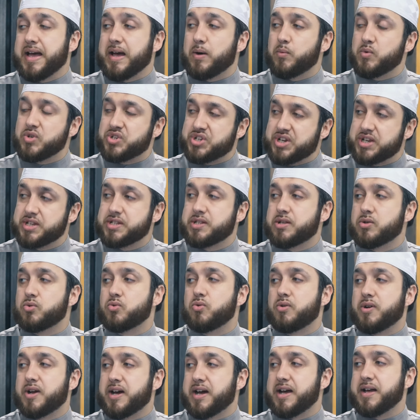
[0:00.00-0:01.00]
which is the
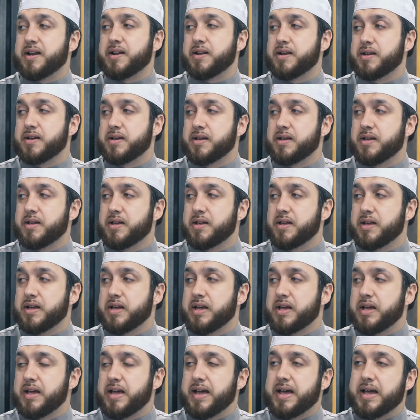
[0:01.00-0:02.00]
Quran.
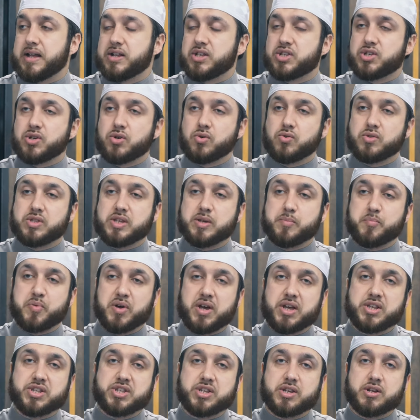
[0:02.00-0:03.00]
And so the
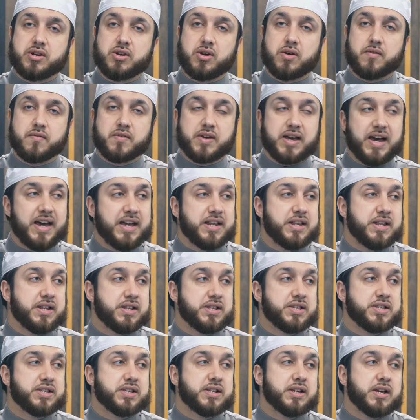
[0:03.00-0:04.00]
person of
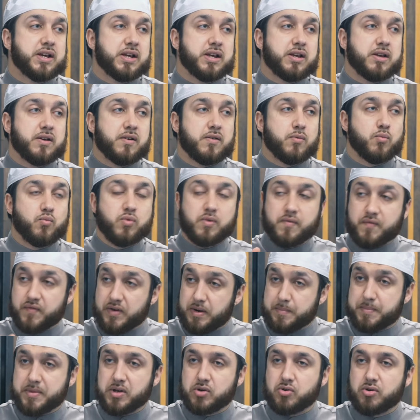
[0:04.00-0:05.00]
guidance
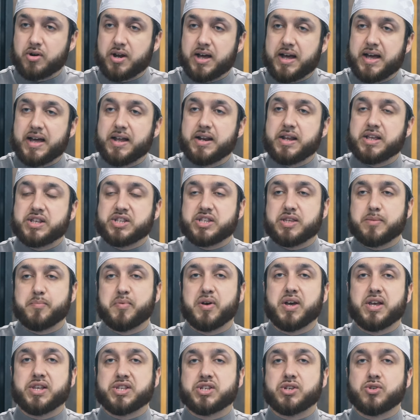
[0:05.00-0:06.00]
from the Quran is the
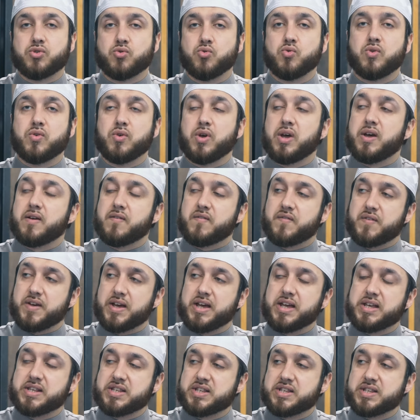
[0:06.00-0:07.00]
person who
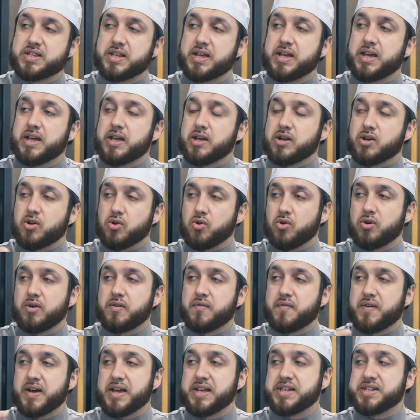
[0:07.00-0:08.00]
first
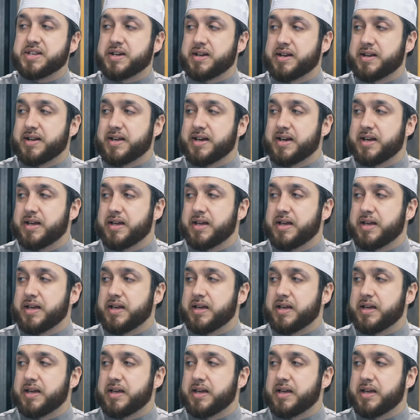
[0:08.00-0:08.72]
glorifies Allah